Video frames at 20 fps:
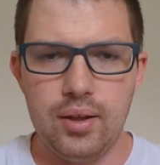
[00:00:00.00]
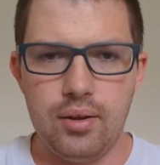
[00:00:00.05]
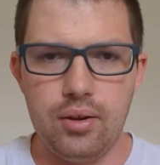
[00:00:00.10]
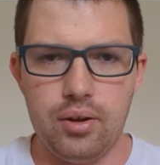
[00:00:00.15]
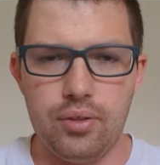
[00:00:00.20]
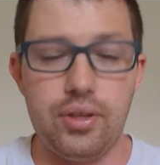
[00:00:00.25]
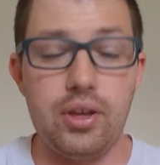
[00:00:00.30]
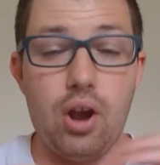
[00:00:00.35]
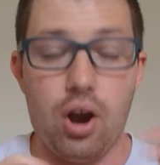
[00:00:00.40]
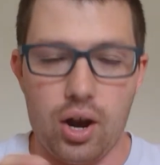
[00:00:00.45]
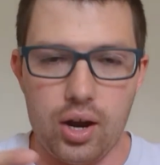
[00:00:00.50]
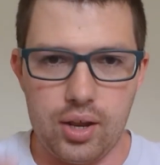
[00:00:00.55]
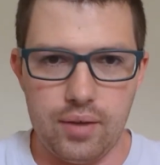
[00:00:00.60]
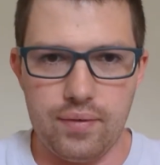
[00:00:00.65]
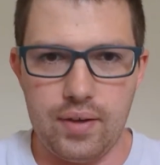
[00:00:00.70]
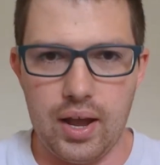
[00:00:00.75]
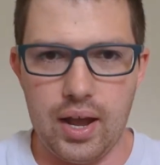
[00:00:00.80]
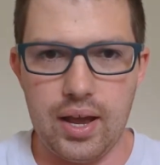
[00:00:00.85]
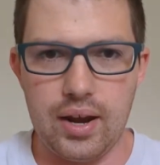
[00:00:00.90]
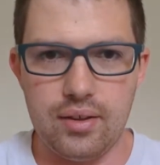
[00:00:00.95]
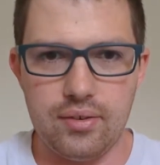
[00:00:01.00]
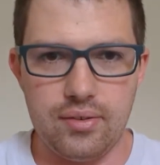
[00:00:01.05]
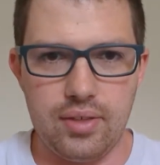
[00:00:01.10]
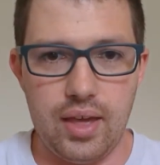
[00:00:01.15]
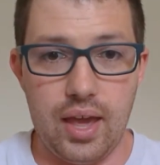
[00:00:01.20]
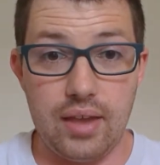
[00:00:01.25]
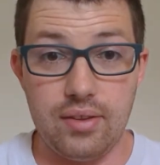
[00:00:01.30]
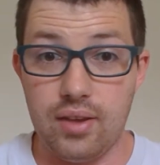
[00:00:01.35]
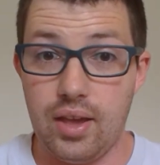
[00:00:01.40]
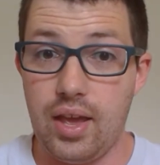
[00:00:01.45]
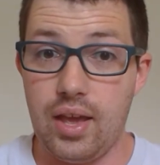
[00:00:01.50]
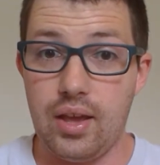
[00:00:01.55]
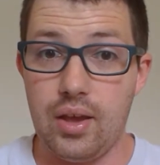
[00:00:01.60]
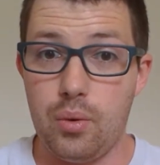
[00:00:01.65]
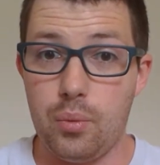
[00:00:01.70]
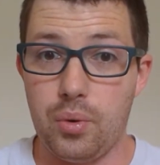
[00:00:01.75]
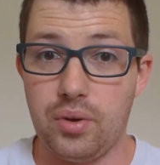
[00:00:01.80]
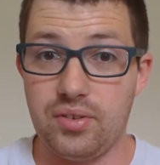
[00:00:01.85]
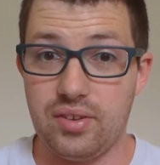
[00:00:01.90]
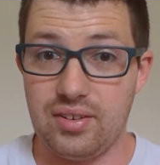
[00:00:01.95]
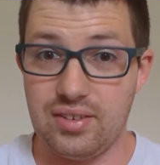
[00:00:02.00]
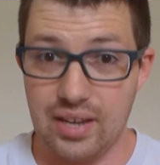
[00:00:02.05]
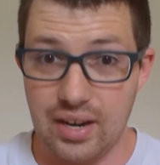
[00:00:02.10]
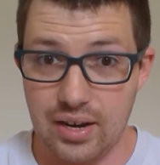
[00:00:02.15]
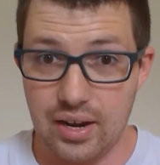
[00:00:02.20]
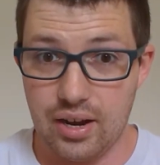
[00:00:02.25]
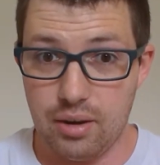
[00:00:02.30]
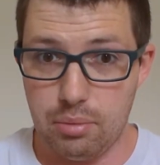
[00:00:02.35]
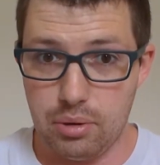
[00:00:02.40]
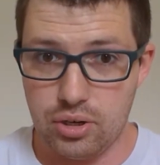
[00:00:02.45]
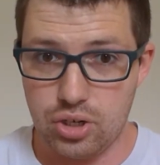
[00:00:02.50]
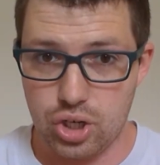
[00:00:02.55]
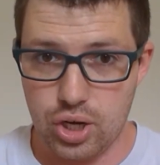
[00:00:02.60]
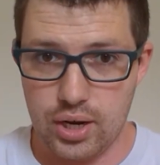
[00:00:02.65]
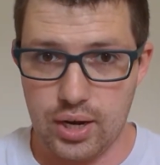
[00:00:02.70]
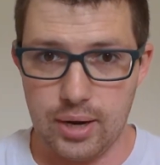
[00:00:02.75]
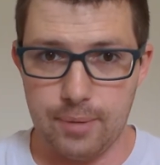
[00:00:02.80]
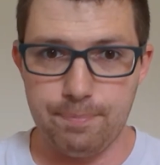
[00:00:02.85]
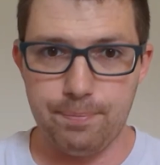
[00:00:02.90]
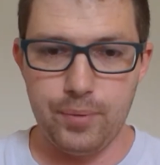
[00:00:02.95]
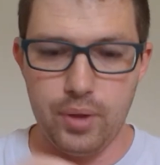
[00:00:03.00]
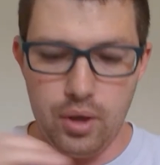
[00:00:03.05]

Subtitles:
as it was intended to be treated.